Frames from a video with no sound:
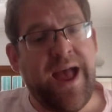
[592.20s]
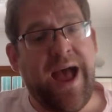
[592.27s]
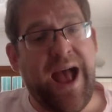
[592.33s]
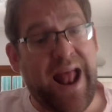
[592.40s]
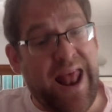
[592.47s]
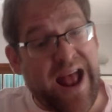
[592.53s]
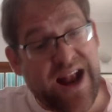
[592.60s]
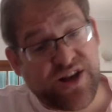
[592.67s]

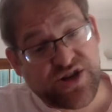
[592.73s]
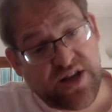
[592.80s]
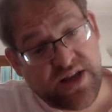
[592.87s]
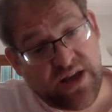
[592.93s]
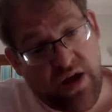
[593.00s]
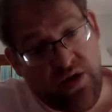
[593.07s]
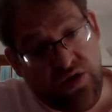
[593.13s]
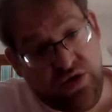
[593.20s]
and actually
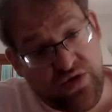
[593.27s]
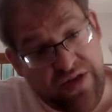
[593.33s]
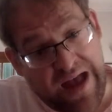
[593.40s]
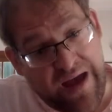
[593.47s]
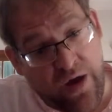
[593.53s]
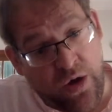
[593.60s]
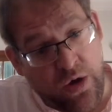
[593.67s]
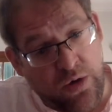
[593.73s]
going through
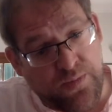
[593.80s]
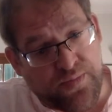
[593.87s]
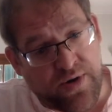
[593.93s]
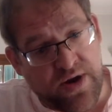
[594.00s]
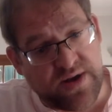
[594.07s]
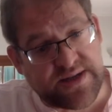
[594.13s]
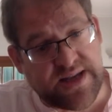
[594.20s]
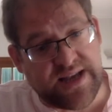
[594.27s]
that whole
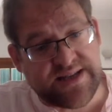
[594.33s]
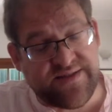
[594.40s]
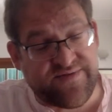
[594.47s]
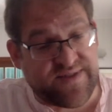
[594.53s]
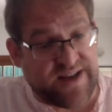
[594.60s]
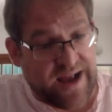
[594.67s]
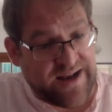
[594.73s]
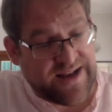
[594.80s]
process
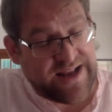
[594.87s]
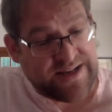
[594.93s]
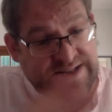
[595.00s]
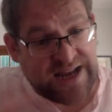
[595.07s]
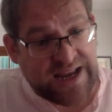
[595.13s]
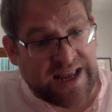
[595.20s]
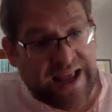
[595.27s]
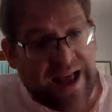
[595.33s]
and then
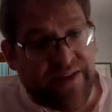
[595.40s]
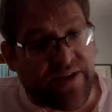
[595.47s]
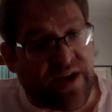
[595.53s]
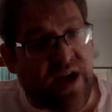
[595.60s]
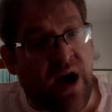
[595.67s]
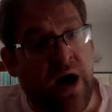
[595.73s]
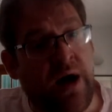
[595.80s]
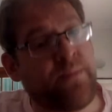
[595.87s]
taking out the
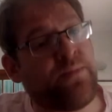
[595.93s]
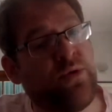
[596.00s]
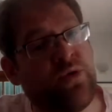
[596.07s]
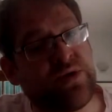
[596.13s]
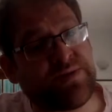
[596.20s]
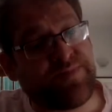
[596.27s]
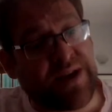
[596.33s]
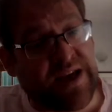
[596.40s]

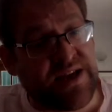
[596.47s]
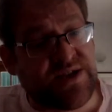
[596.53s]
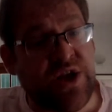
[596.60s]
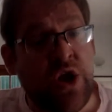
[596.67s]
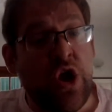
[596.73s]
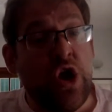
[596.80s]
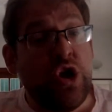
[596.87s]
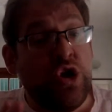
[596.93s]
cardboard,
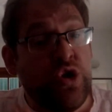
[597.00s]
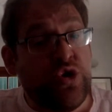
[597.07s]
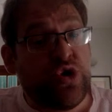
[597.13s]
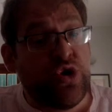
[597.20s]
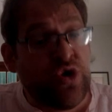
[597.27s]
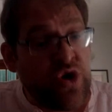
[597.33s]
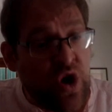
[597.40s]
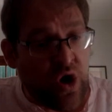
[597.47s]
because you
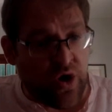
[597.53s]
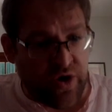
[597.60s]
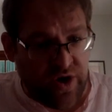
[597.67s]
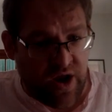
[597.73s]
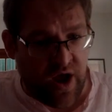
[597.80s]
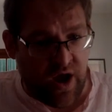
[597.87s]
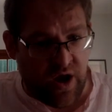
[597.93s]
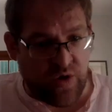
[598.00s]
do not
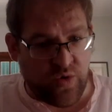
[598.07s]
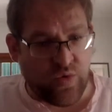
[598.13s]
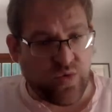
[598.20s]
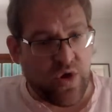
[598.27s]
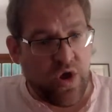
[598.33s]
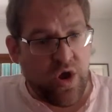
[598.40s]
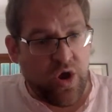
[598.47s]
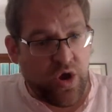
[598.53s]
know
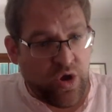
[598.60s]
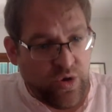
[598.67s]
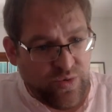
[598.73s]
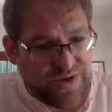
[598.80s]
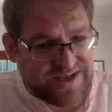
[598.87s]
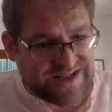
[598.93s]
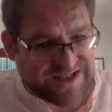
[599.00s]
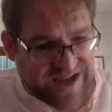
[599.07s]
who
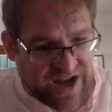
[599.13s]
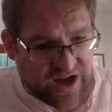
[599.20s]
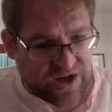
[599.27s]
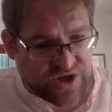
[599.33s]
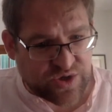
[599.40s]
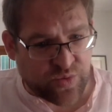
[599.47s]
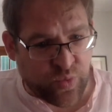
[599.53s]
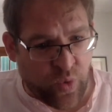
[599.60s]
has
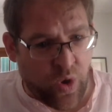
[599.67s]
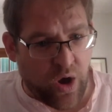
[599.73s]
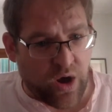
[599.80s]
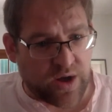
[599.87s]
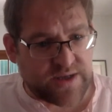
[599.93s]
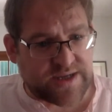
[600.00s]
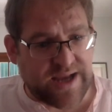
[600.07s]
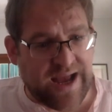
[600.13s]
touched
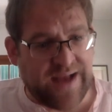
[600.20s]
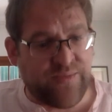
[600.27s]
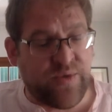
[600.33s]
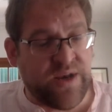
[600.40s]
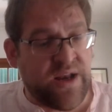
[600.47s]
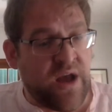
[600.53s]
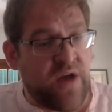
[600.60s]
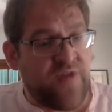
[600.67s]
what. And we
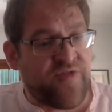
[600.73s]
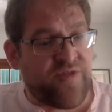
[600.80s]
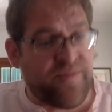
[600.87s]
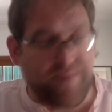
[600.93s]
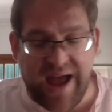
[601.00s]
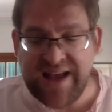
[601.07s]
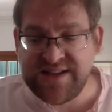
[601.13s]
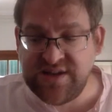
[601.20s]
know
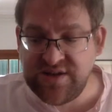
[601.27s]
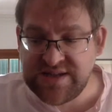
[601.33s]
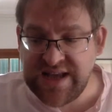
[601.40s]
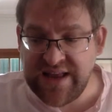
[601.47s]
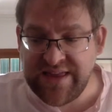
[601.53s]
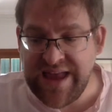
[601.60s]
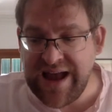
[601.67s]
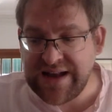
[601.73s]
from, as you
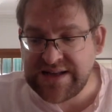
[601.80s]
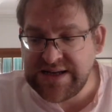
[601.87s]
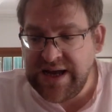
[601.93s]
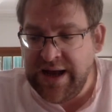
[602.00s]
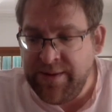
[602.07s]
said, that